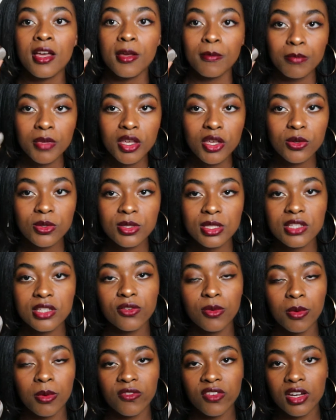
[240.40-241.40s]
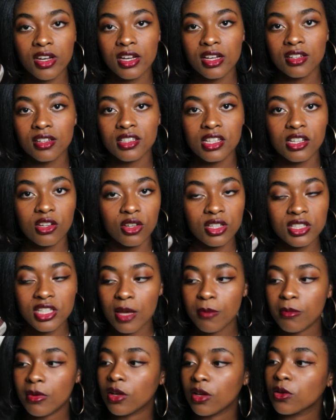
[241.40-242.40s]
me use this from a very long
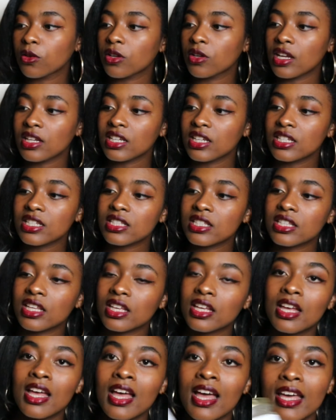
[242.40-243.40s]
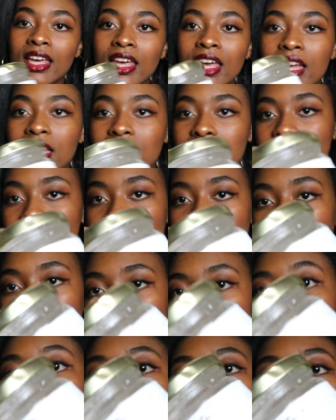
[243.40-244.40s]
time ago, and it is the
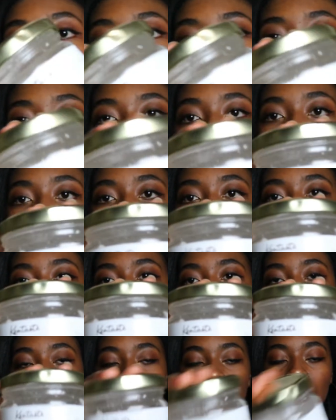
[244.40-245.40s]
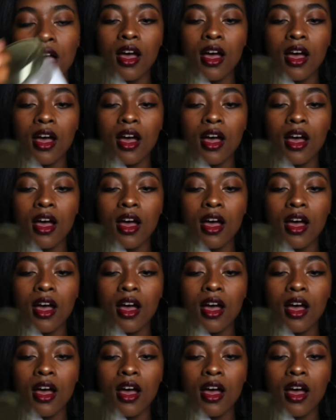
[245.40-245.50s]
Kentist coconut oil.